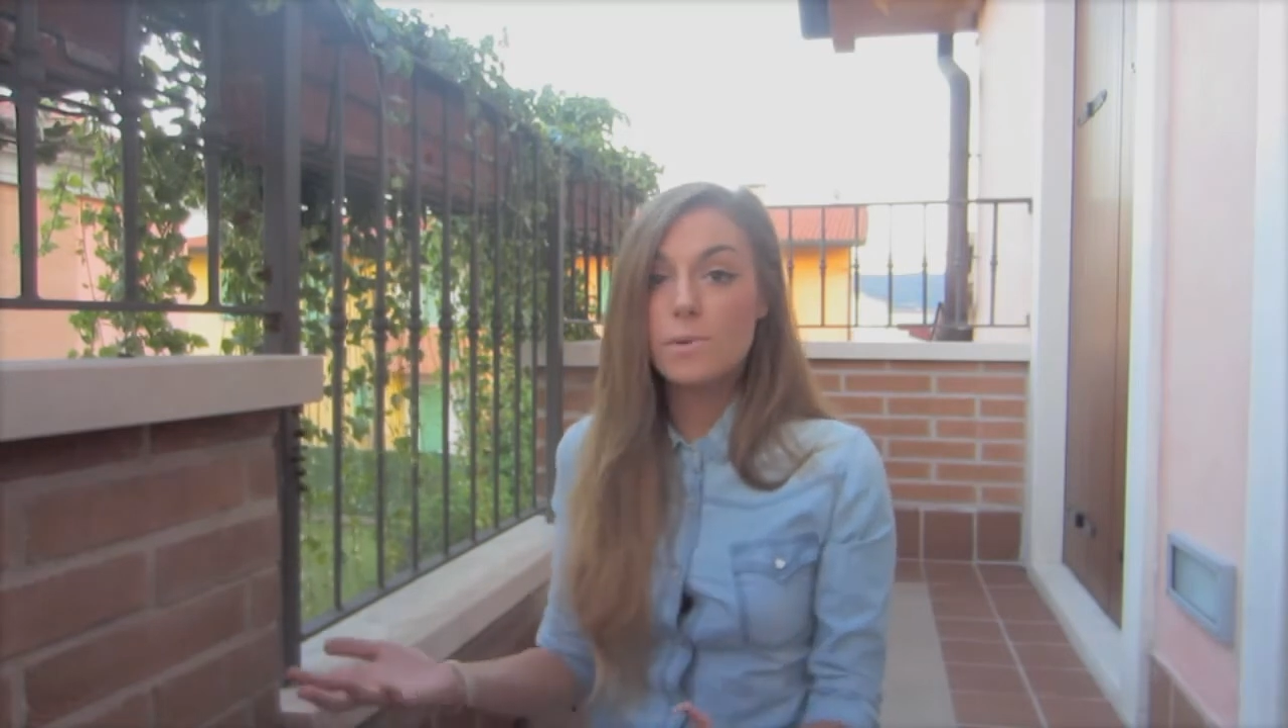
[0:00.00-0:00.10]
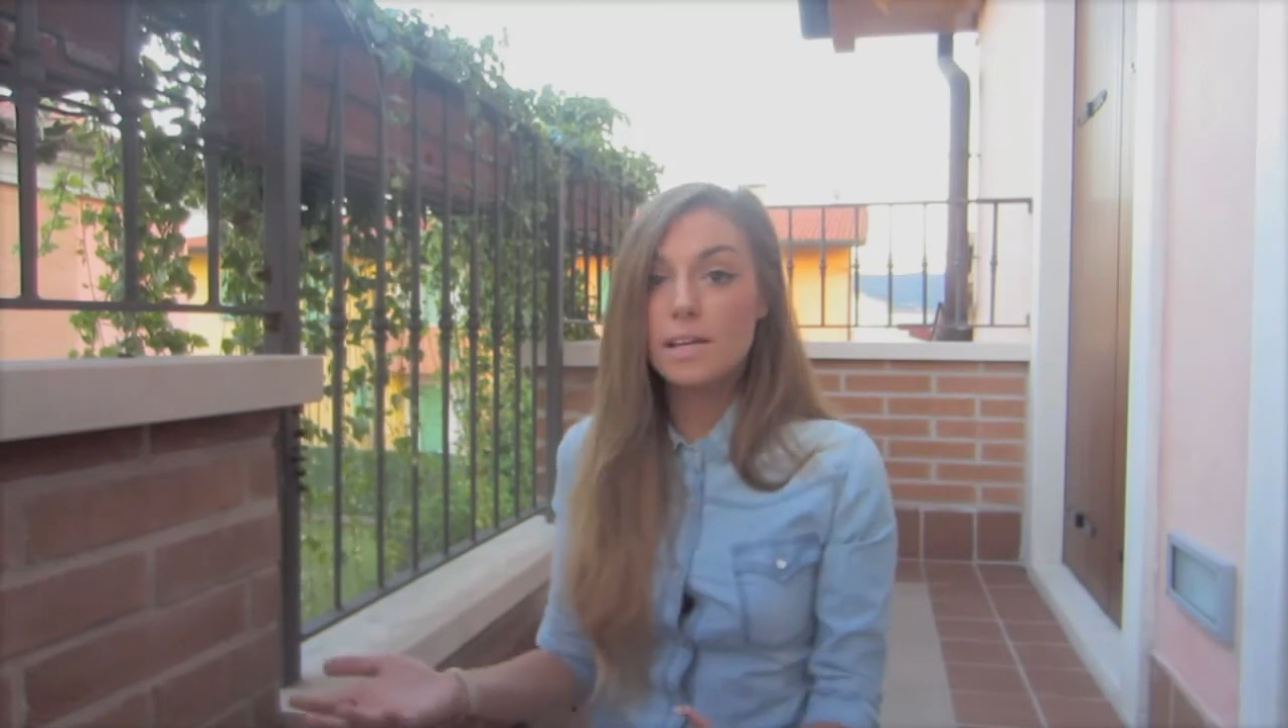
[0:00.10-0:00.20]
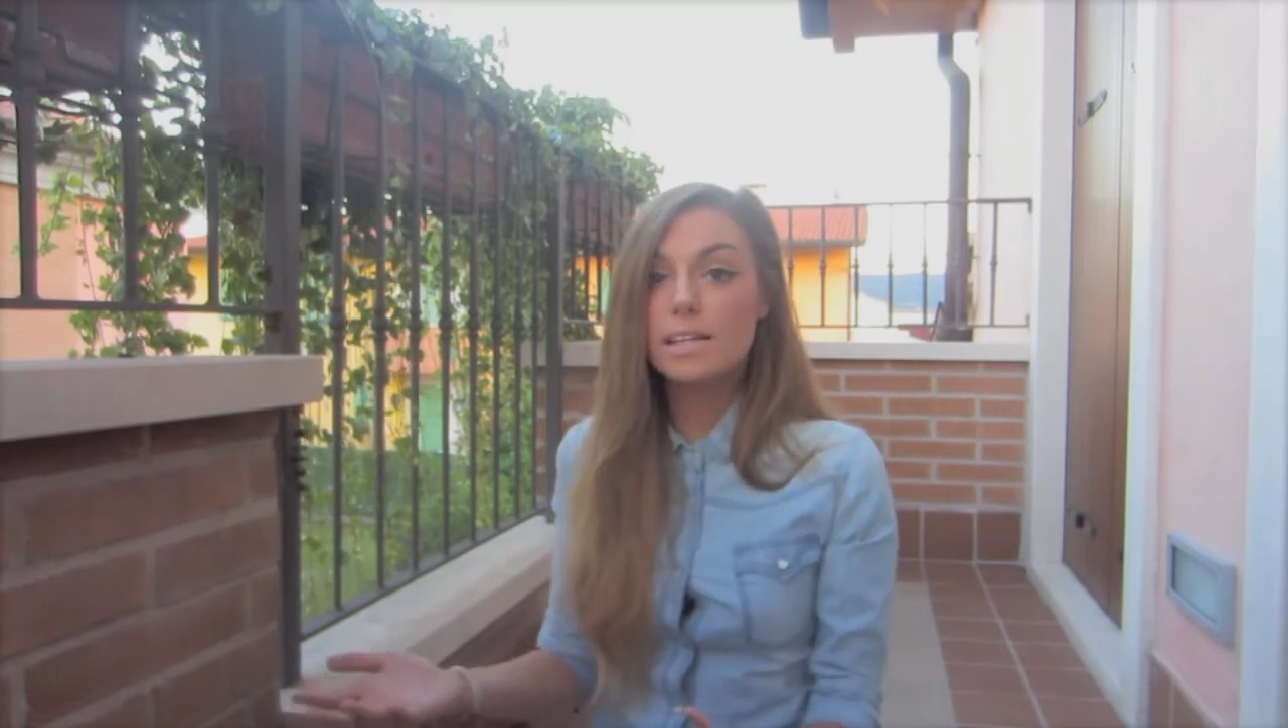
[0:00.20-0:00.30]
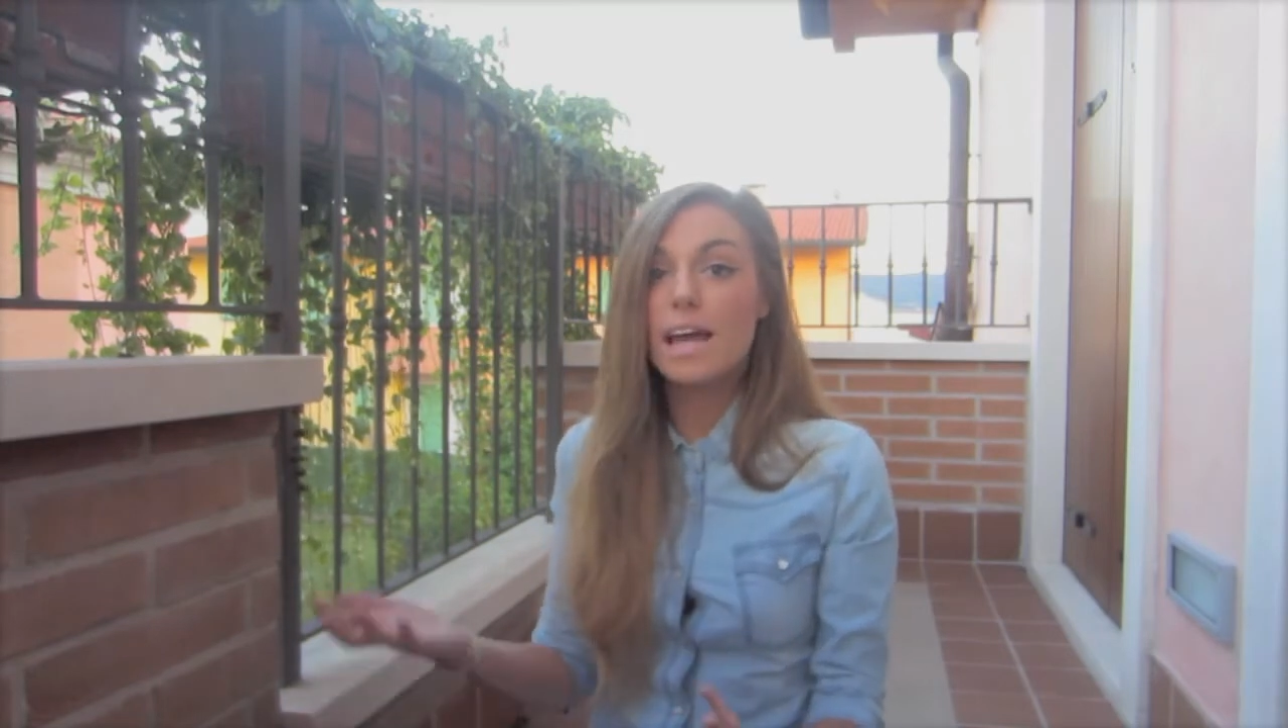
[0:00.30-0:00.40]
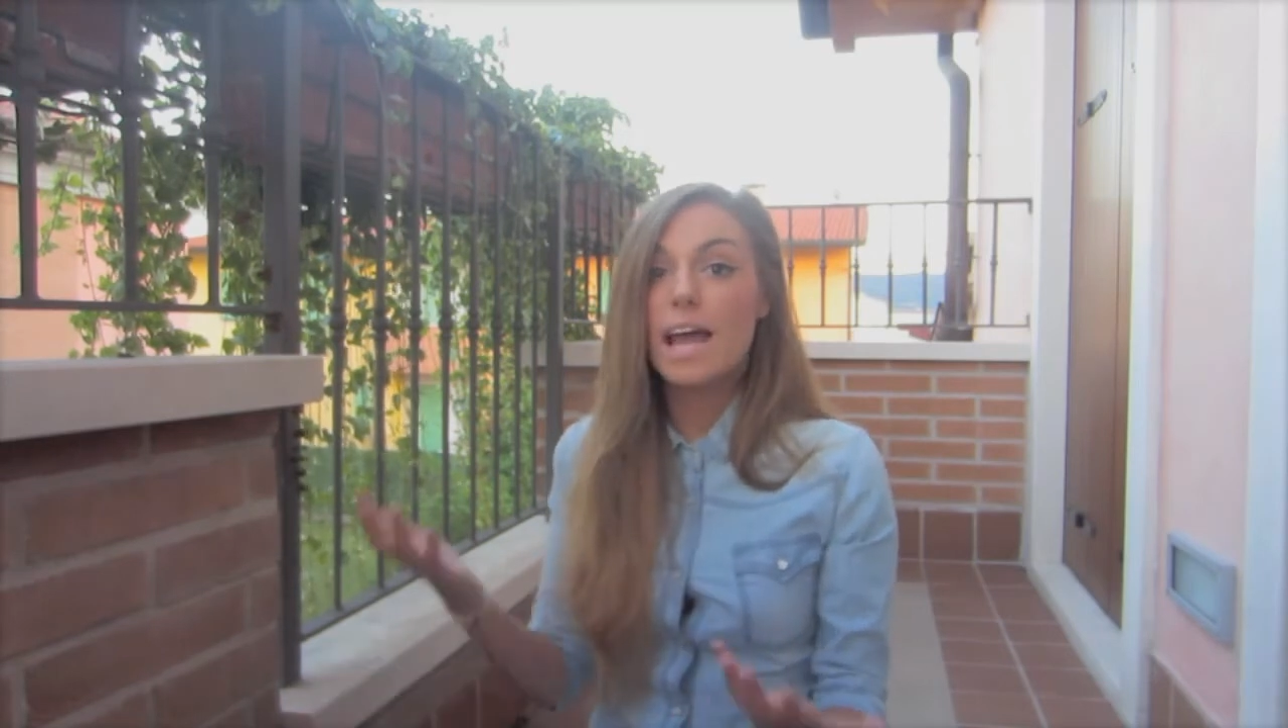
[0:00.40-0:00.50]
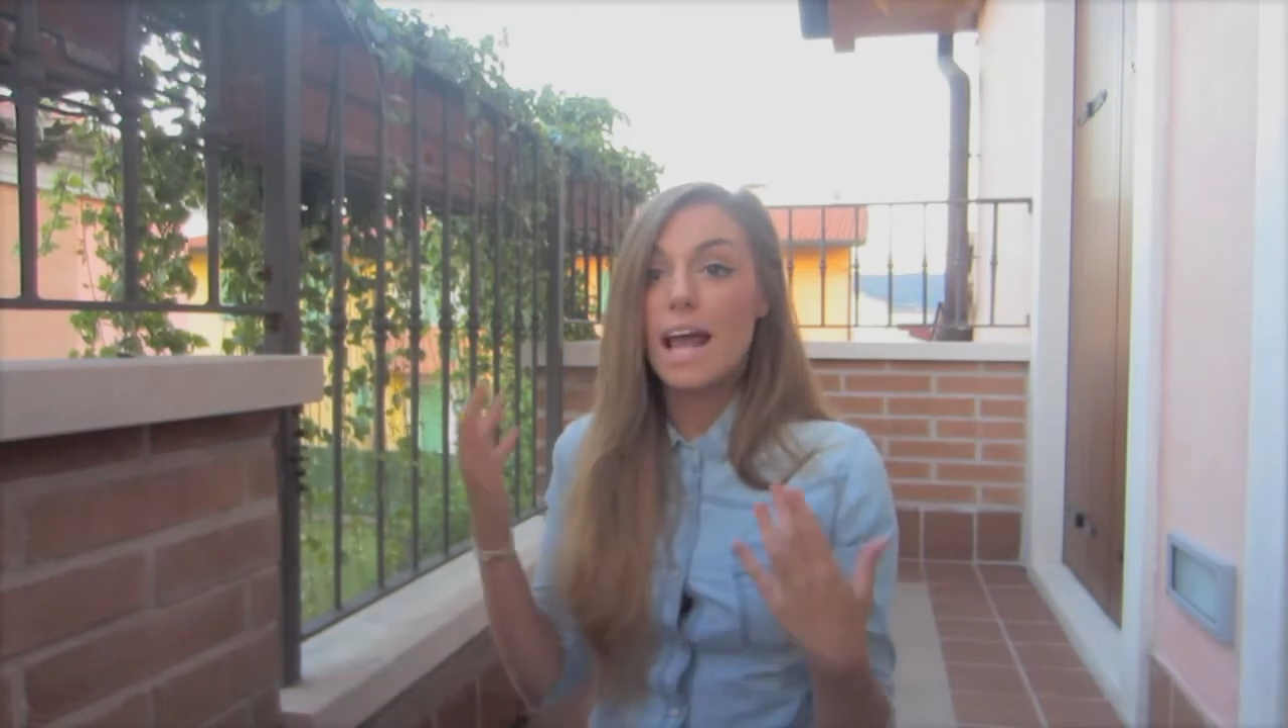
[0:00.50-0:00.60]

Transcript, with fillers: with